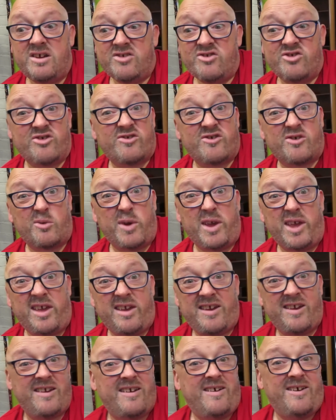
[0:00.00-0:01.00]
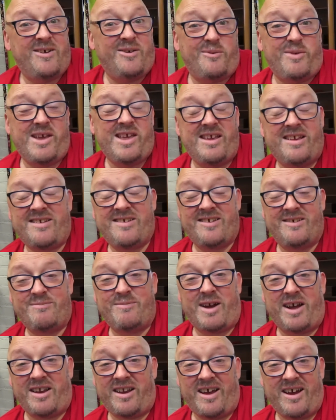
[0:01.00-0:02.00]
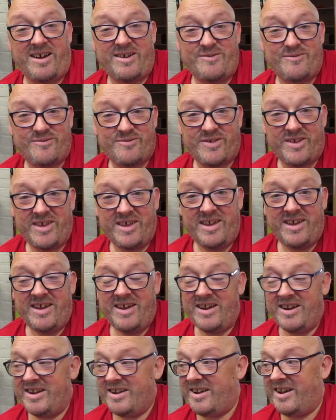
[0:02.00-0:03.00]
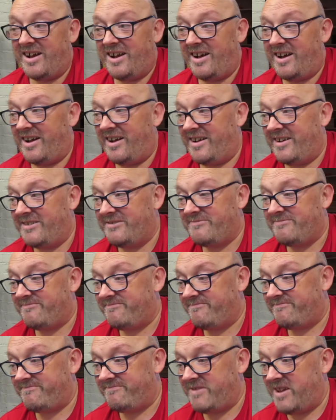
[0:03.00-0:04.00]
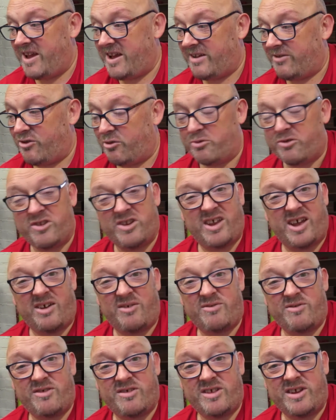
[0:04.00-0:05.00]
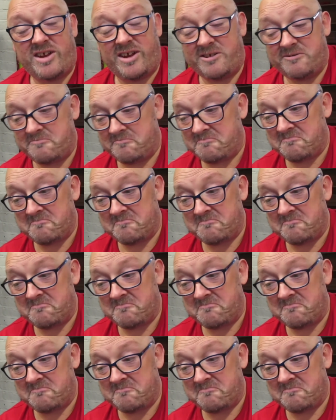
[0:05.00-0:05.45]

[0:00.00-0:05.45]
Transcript: just a week of my life. Yeah, ups and downs, you know.